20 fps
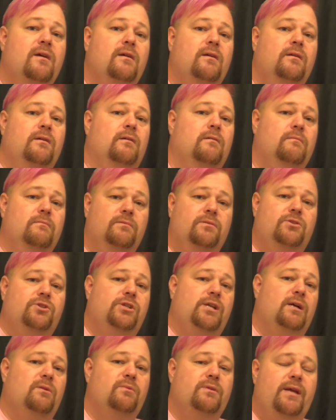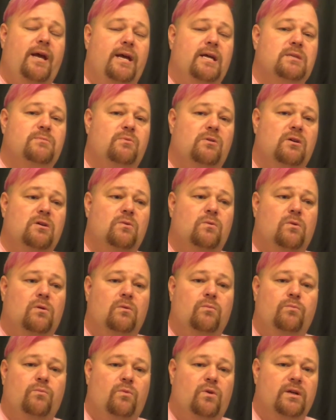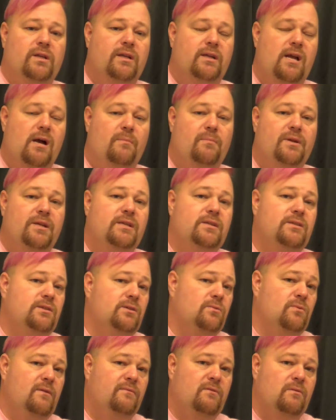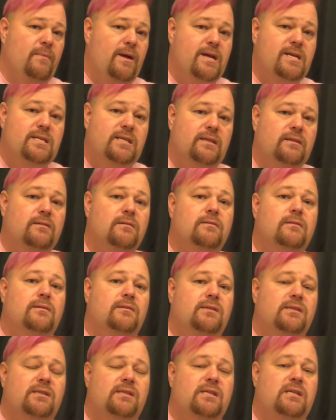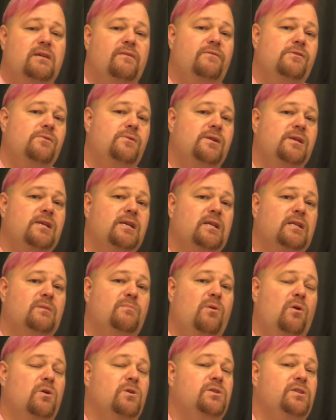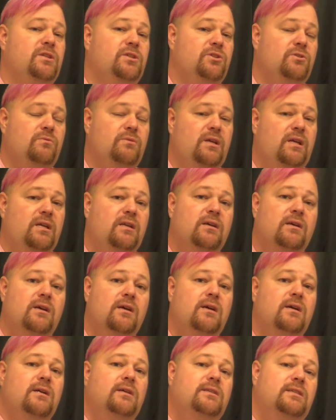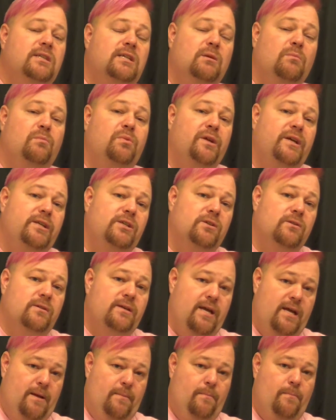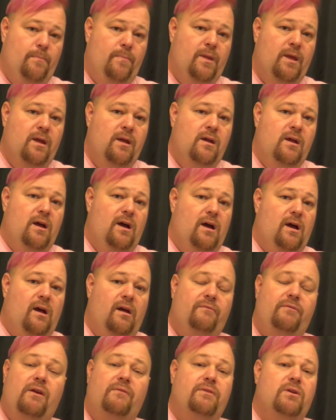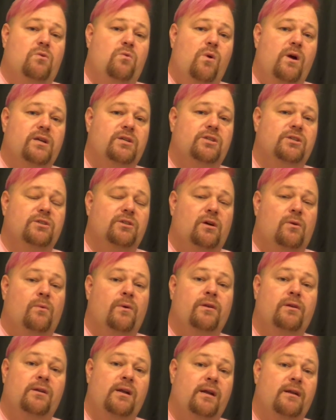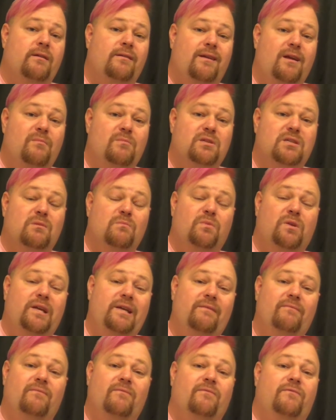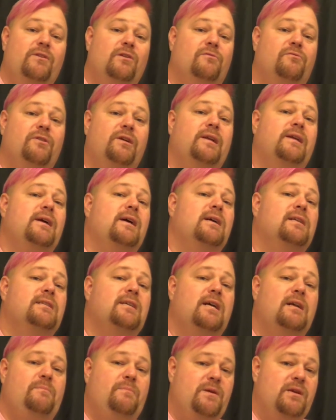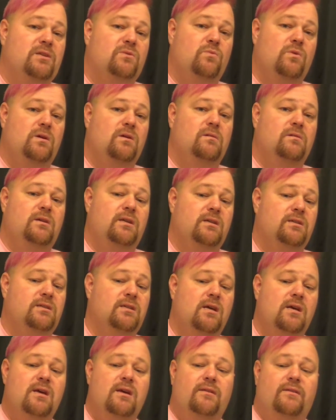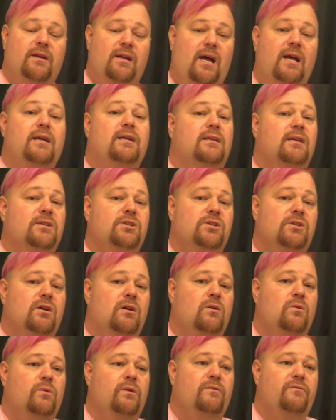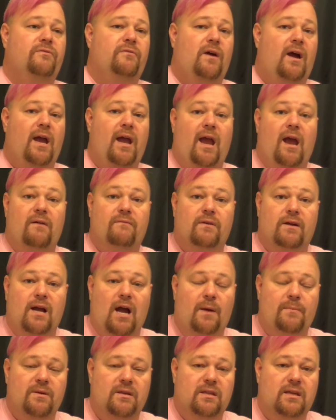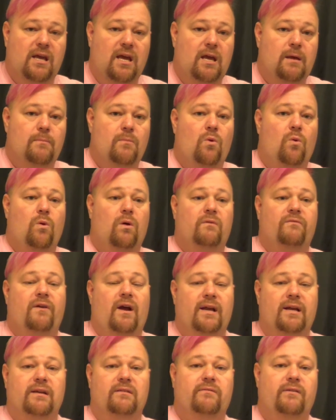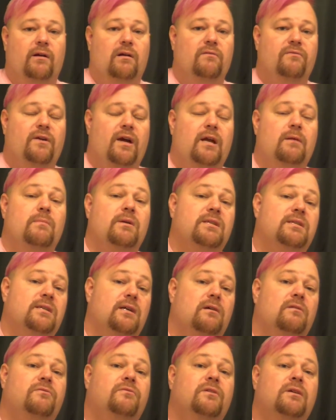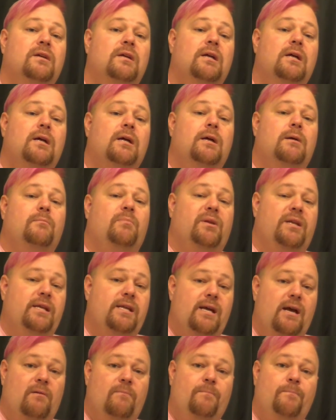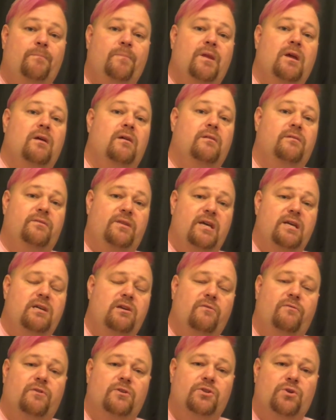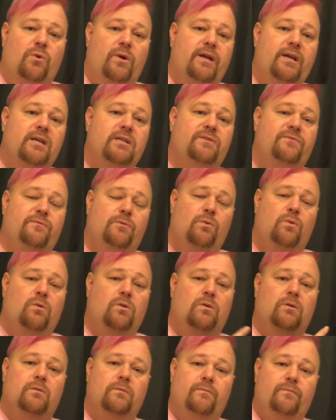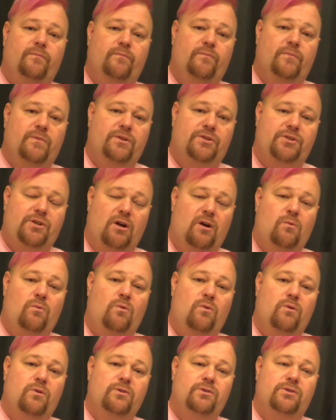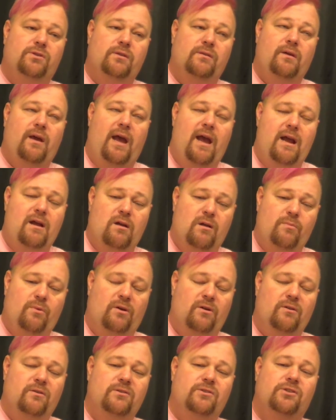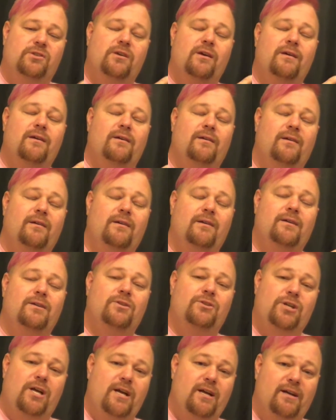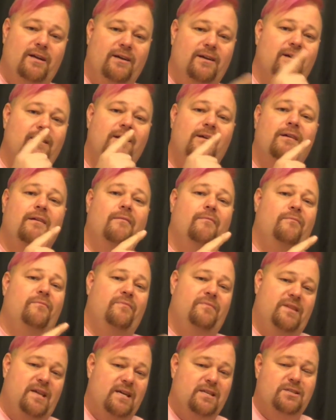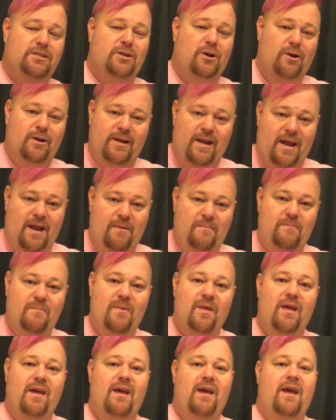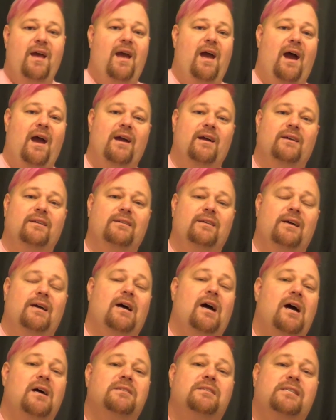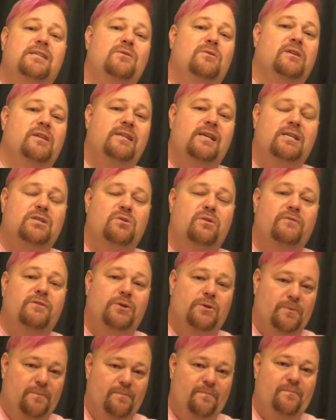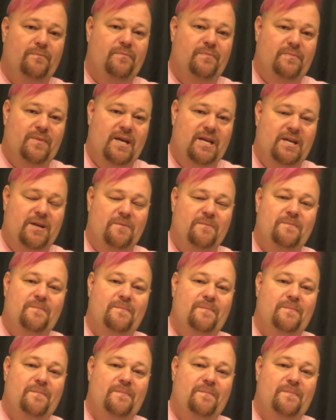You know, check with Hasbro or one of the companies, whoever makes it, to see if you can get the parts that you need to complete your game. Uh, if you have any questions on whether or not your game is complete, feel free to contact me as well, because then I can let you know if I have a copy of the game or if I can verify it myself. But anyhow, thank you for joining us for the Star Wars Angry Birds Jenga Death Star game, and uh, I'll see you on the next review. Thank you.